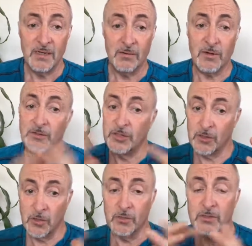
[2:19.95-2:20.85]
or coaching
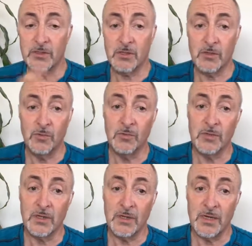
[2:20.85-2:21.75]
course,
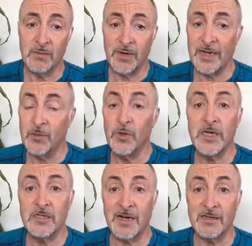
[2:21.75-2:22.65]
called, uh, right now the
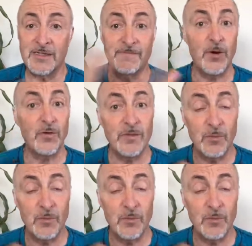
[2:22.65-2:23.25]
working title has evolved.